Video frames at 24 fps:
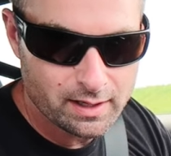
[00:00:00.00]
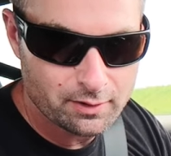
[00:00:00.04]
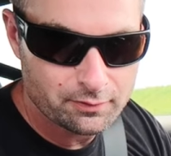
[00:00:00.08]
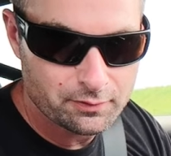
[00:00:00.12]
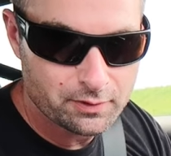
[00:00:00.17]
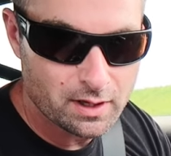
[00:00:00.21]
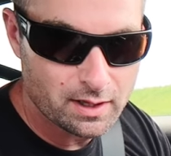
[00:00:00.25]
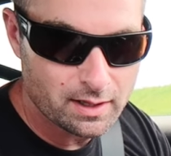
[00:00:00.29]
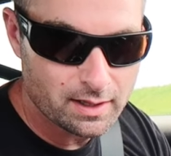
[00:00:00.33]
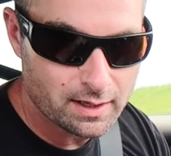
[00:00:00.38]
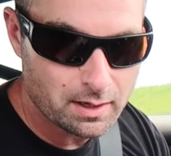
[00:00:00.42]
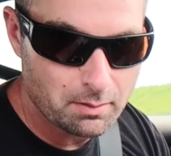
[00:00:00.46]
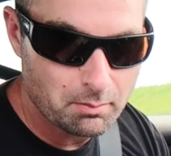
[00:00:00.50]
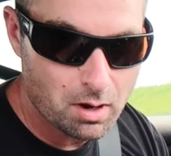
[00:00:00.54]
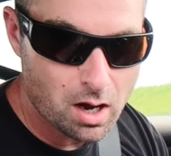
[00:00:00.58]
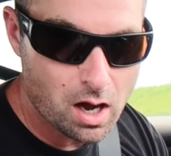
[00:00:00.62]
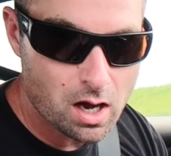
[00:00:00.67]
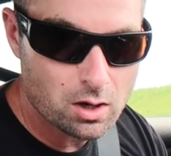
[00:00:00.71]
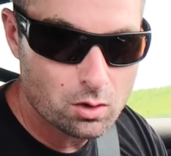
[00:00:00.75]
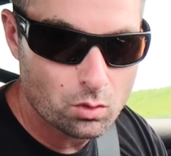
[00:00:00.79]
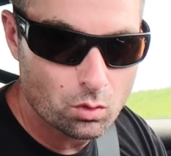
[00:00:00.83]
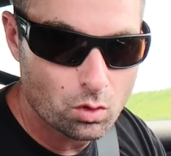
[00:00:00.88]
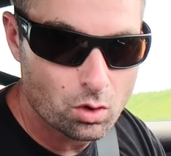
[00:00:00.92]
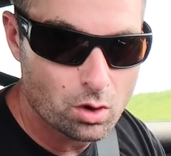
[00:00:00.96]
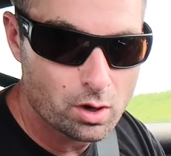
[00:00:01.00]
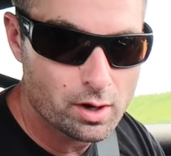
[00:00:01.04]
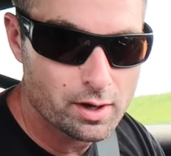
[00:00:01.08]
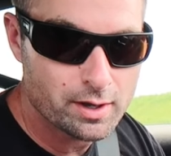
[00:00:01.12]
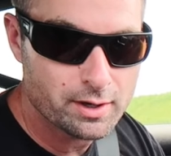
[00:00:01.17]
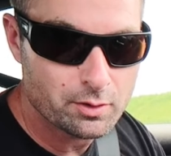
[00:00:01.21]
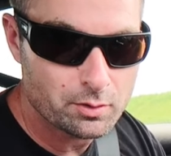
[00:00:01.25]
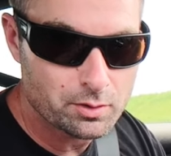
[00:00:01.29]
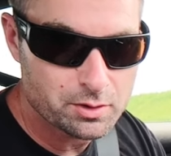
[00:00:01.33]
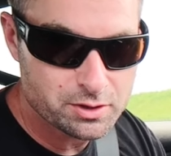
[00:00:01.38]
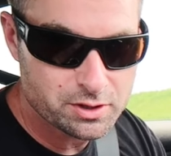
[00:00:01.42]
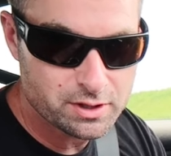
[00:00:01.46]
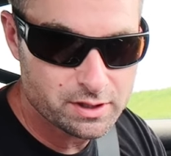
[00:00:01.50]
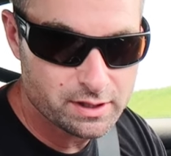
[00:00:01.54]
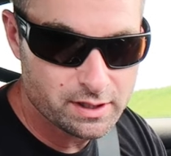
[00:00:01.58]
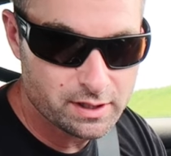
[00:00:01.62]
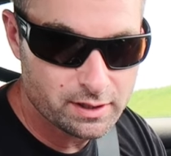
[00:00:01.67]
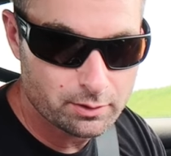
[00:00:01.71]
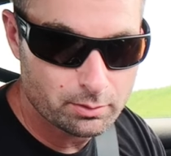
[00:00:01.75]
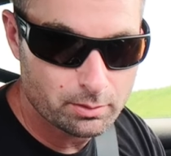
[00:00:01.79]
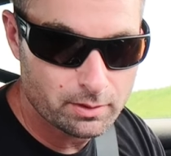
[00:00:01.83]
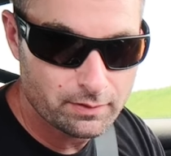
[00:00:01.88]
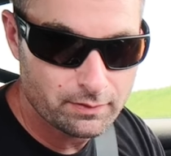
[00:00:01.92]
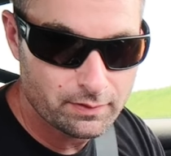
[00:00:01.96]
Now, if you got like a Mach 1 or
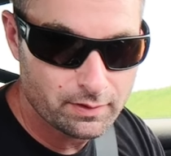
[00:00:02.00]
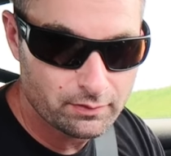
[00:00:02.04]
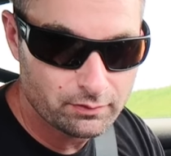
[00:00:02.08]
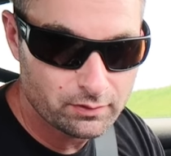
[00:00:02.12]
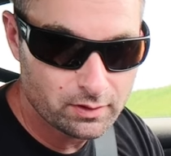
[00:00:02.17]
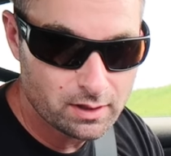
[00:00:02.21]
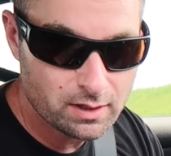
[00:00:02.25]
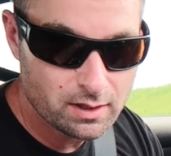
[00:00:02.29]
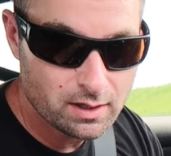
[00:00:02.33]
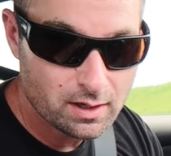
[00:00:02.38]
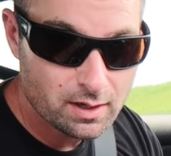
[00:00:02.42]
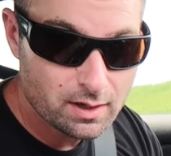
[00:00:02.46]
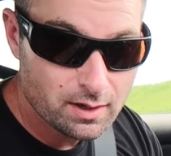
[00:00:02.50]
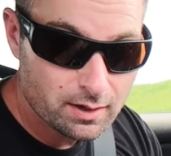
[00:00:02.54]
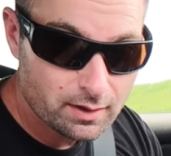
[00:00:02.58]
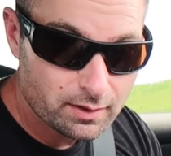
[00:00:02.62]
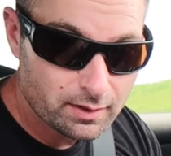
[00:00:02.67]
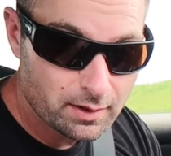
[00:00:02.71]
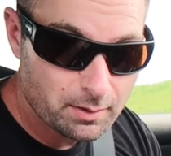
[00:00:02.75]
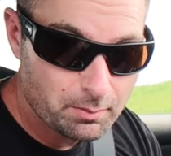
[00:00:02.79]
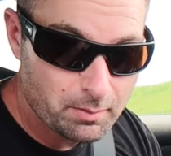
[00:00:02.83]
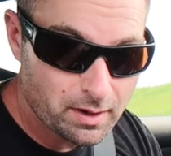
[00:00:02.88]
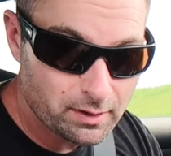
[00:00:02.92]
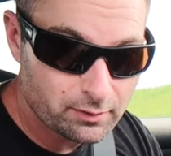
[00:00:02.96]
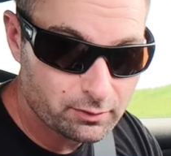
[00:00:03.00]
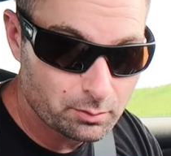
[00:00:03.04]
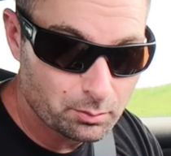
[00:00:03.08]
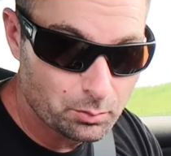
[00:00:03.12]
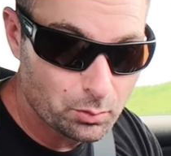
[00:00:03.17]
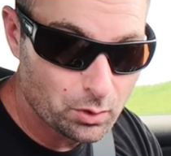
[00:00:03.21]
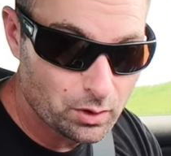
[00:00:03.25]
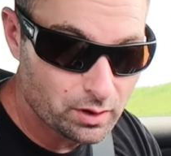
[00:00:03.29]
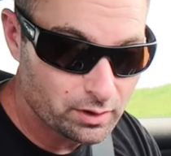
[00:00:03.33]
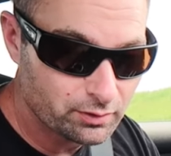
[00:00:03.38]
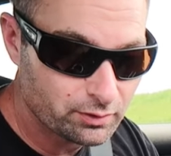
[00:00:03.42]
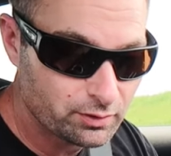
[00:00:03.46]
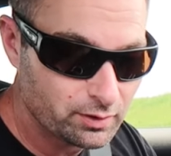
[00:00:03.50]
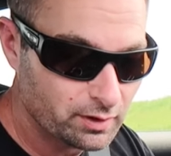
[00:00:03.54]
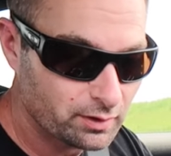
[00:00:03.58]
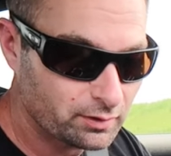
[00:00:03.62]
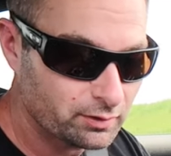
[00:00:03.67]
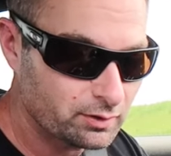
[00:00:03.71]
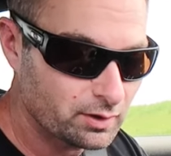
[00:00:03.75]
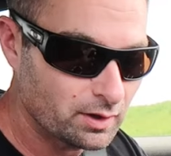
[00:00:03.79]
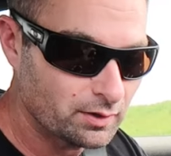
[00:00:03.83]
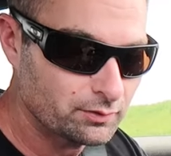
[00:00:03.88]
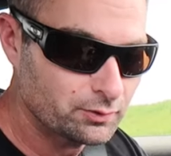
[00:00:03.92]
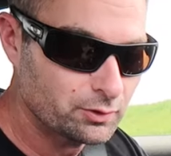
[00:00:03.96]
GT350, they make some pretty
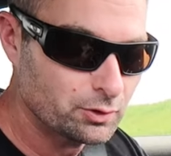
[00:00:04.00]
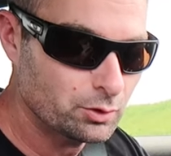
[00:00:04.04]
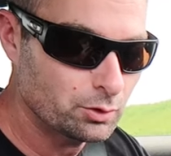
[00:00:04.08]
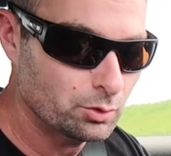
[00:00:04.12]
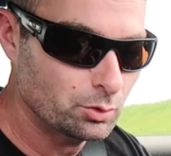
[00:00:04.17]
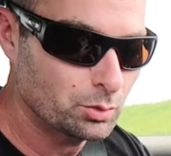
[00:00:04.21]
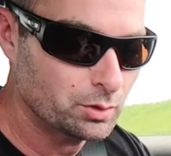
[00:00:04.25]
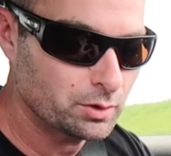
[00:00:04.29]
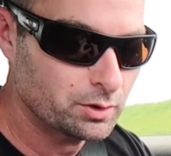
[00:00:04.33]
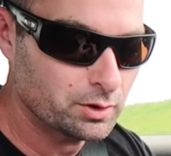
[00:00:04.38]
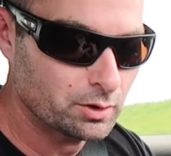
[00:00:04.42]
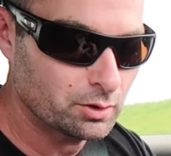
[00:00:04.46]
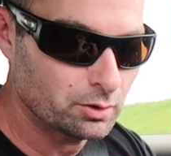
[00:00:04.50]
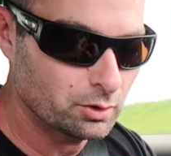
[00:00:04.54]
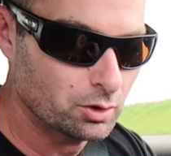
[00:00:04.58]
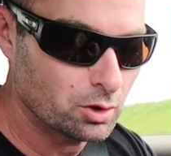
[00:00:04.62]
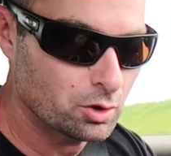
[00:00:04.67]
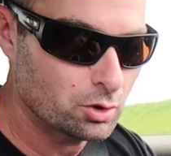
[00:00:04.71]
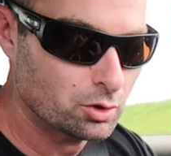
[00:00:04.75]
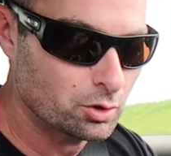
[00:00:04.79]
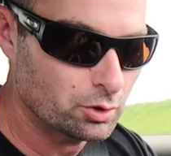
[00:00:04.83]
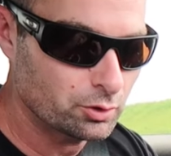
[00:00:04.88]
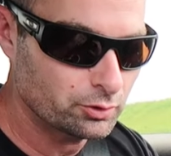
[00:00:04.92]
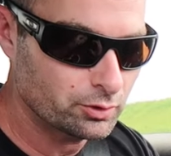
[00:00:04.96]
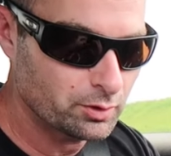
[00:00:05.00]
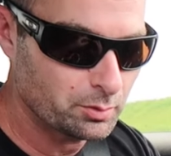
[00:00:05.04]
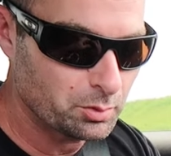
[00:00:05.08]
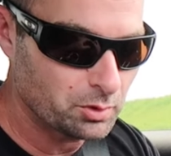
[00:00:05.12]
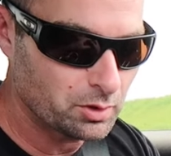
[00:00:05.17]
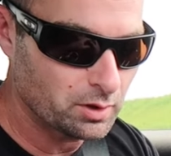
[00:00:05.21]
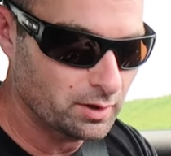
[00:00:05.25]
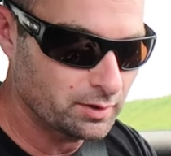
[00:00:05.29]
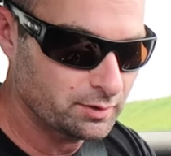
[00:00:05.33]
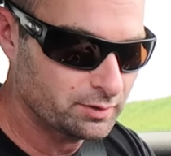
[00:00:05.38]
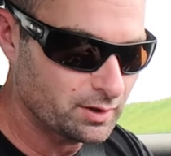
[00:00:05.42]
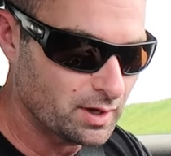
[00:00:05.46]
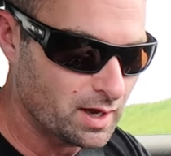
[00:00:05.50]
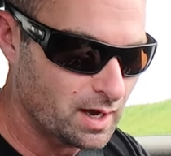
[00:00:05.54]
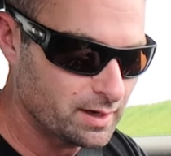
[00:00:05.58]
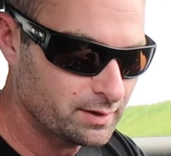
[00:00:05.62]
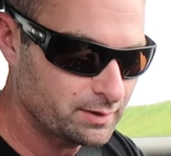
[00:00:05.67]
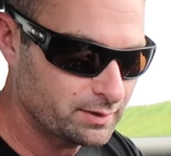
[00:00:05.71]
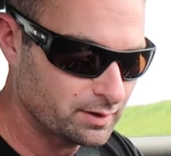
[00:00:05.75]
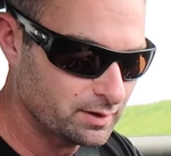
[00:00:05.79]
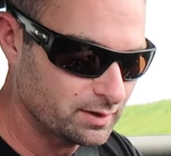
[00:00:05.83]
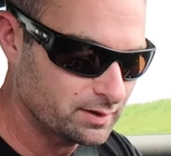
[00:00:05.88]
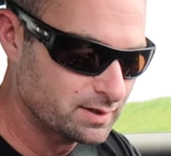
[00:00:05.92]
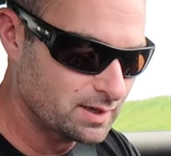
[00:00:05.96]
sick stuff too with their logos they put on the
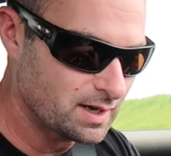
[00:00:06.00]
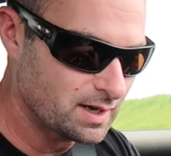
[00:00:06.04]
sides and the